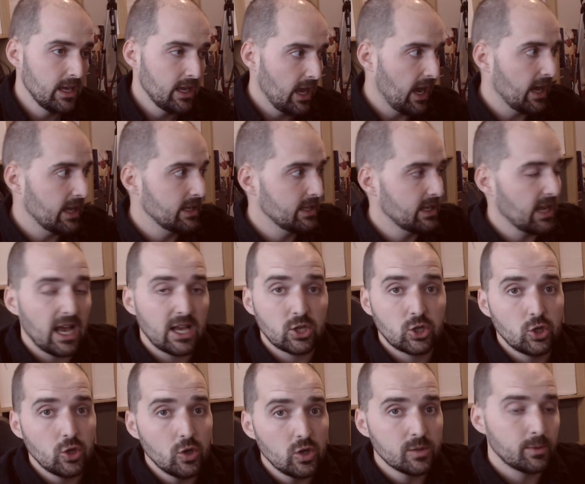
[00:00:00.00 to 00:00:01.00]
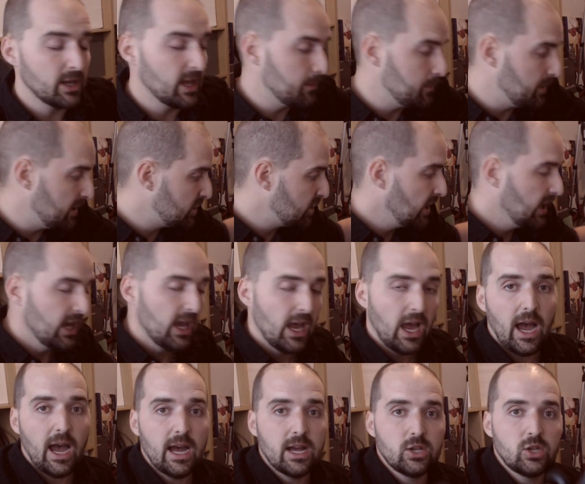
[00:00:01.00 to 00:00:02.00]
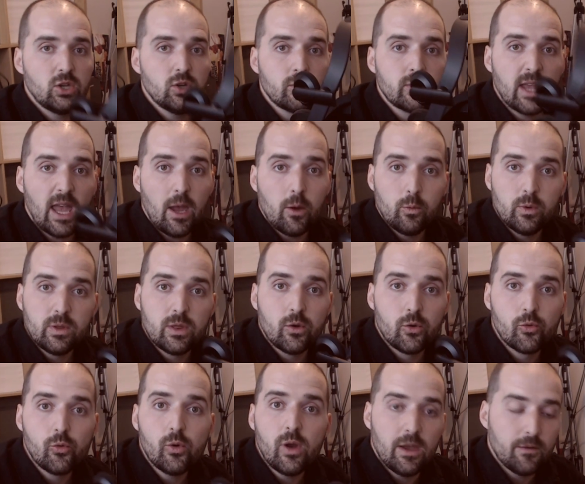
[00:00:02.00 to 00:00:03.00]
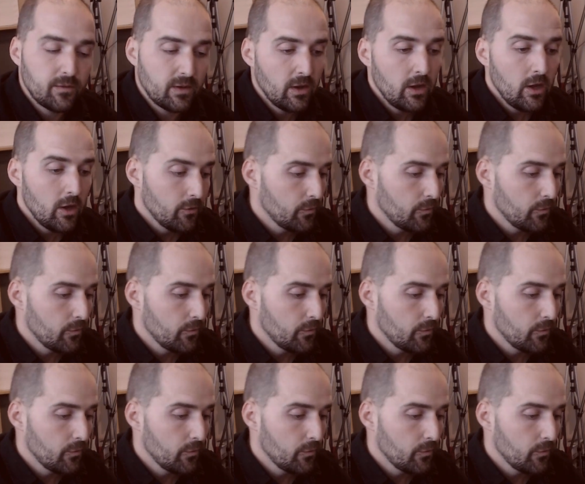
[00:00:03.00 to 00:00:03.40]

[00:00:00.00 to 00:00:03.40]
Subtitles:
and as usable image as you'll get with the Rift.